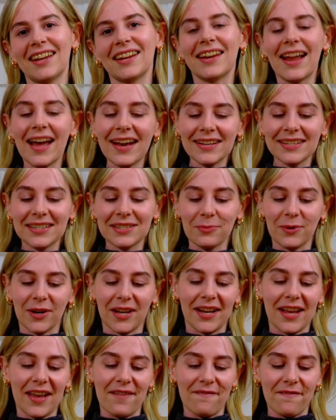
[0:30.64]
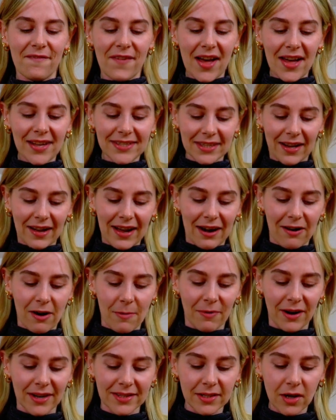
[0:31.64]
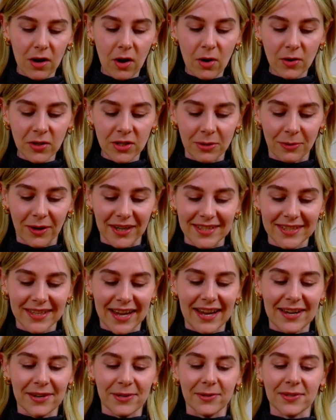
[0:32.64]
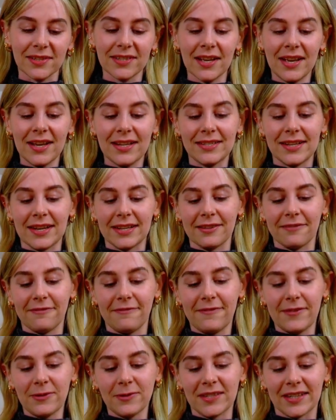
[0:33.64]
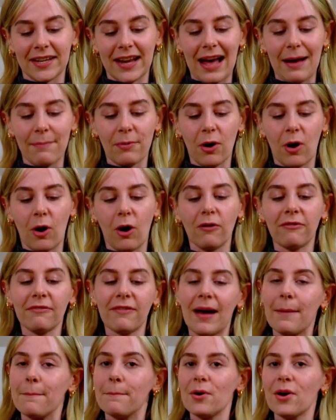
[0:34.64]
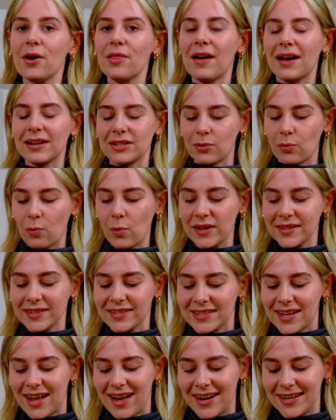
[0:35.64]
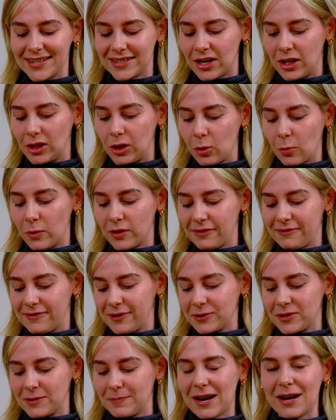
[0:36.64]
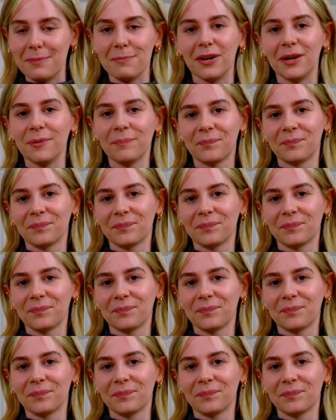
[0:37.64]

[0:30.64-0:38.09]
Next, we're going to invert our Aeropress onto our scales, take the filter cap off and put that to one side along with the filter paper.